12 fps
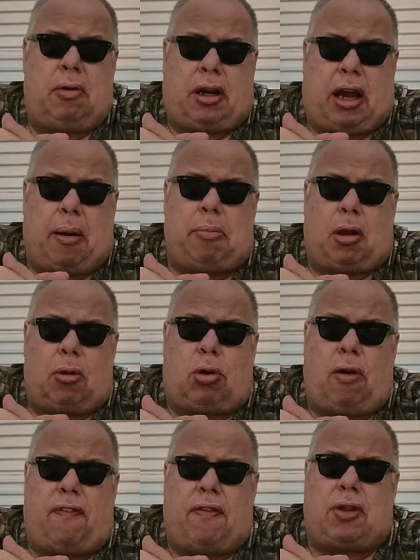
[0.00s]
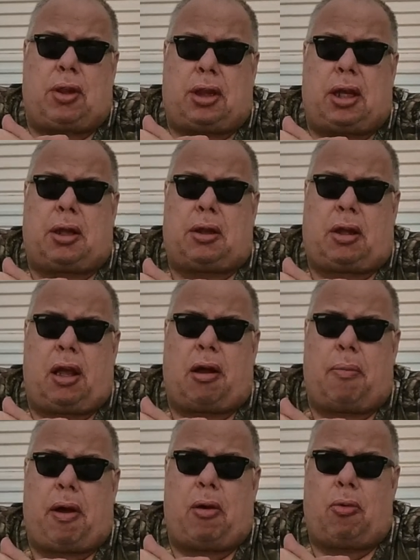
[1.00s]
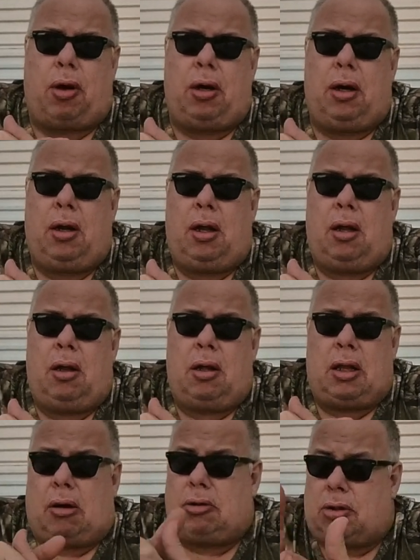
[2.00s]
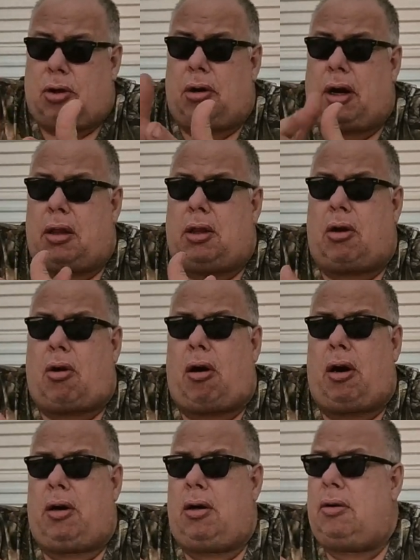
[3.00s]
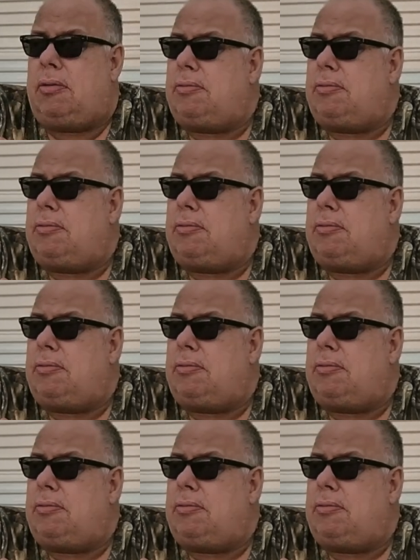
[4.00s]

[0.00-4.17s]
kept the 256 gigabyte one. That was a good SD card.